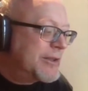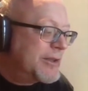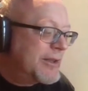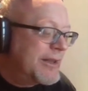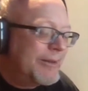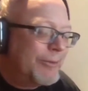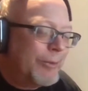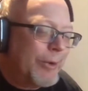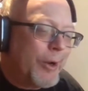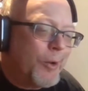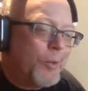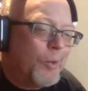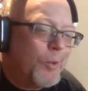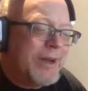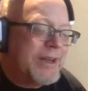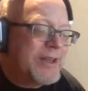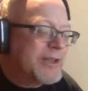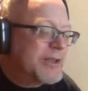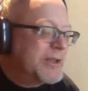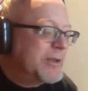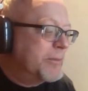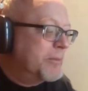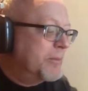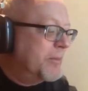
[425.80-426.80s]
request
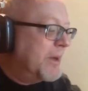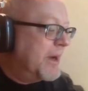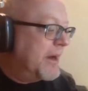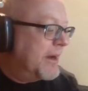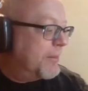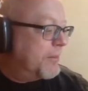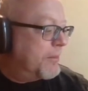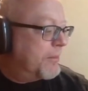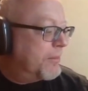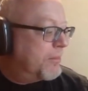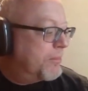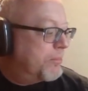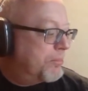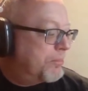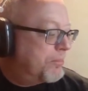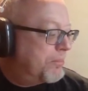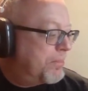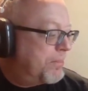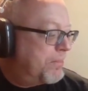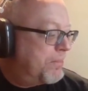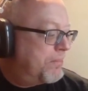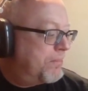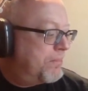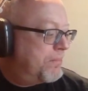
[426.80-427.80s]
some
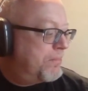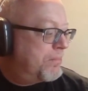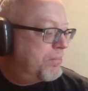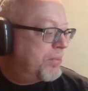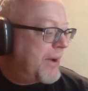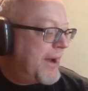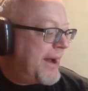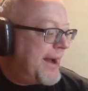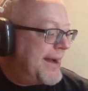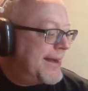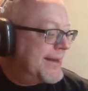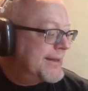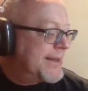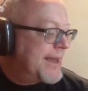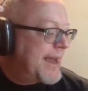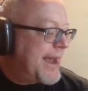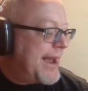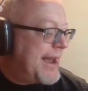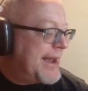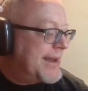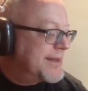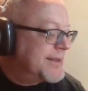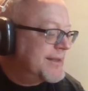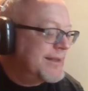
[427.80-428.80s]

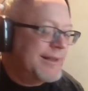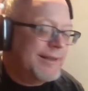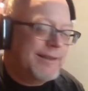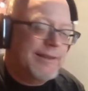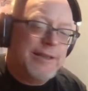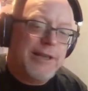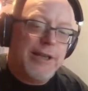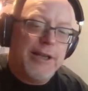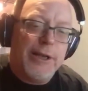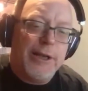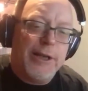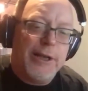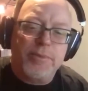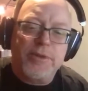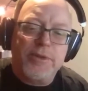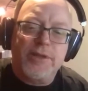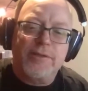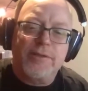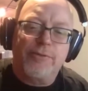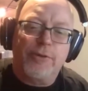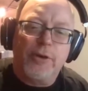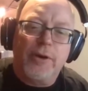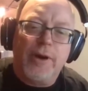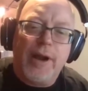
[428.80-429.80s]
podcasting tips
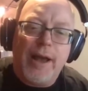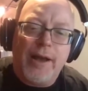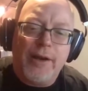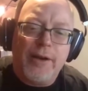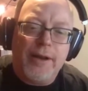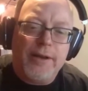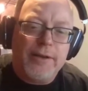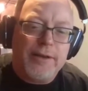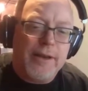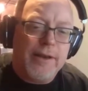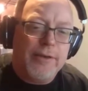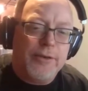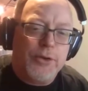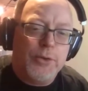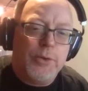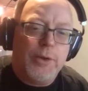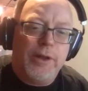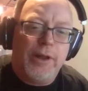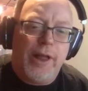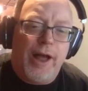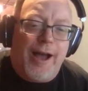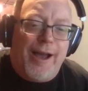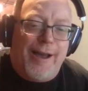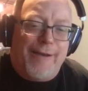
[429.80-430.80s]
for how to do a
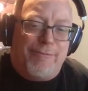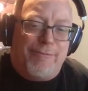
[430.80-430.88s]
live